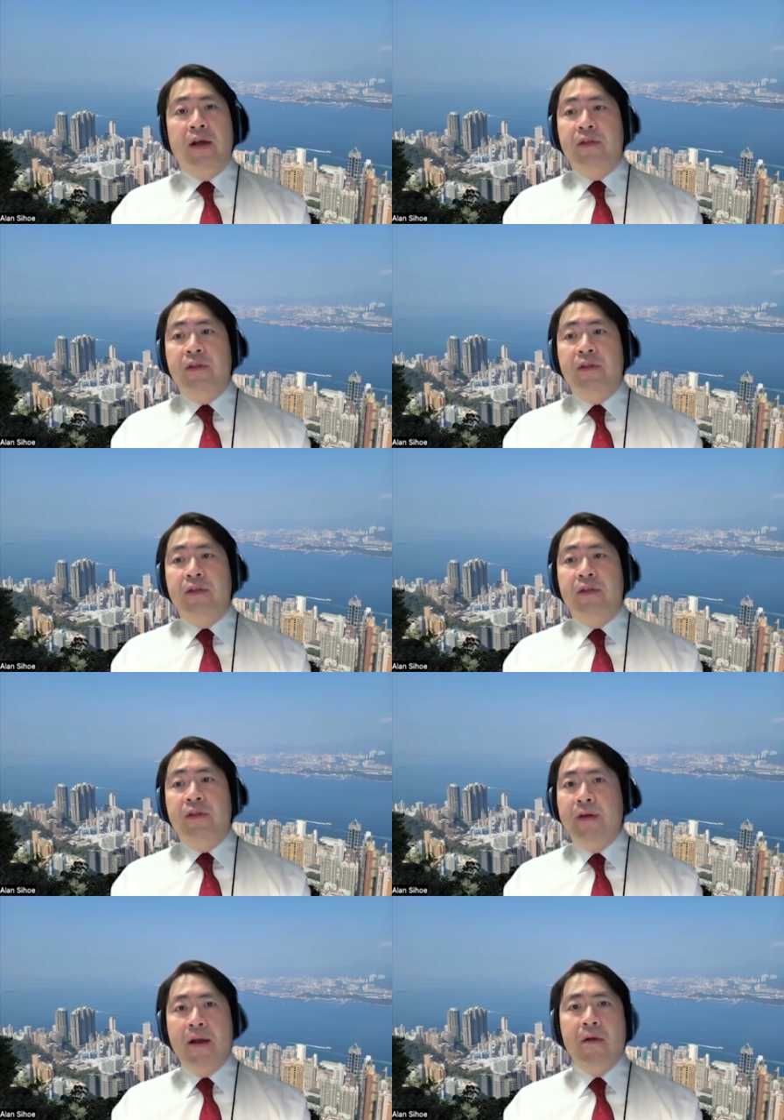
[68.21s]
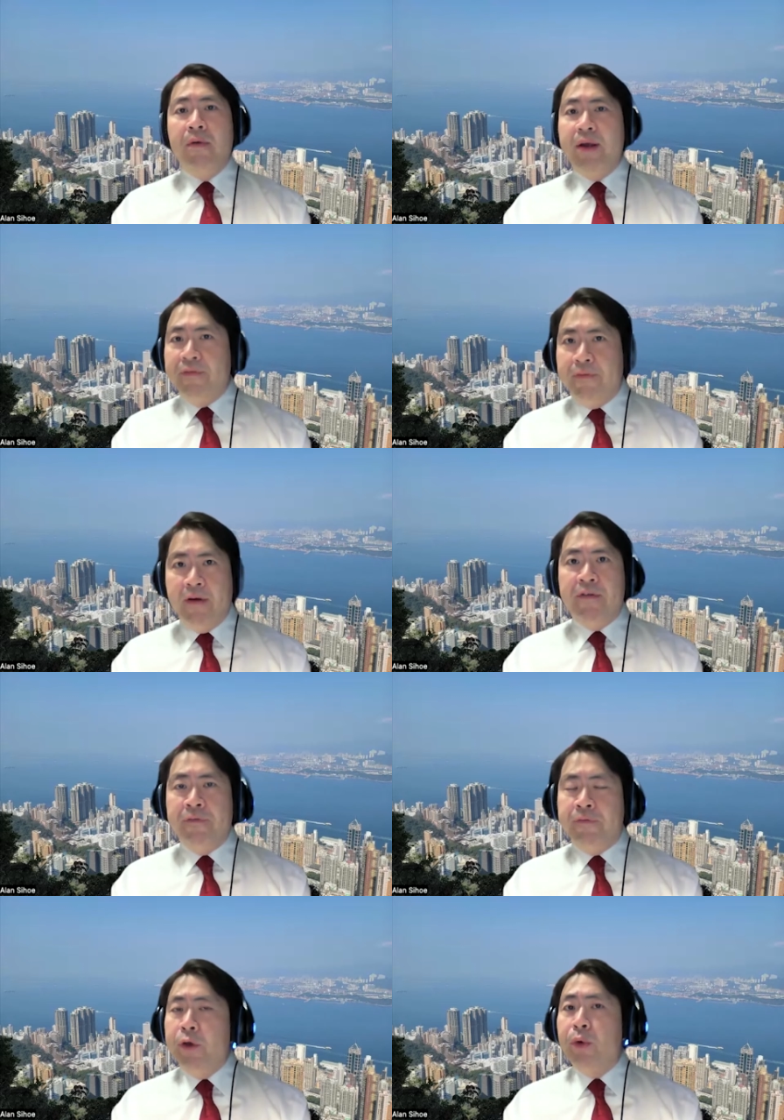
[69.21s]
there are very, very
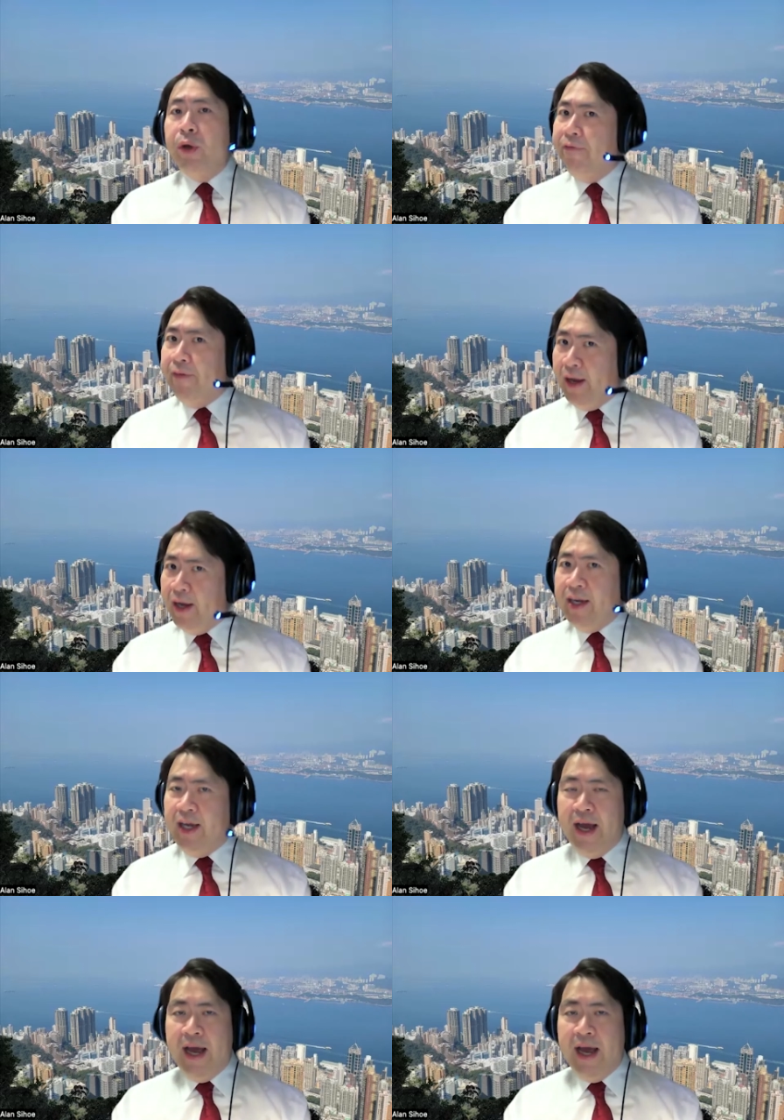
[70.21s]
few, if any,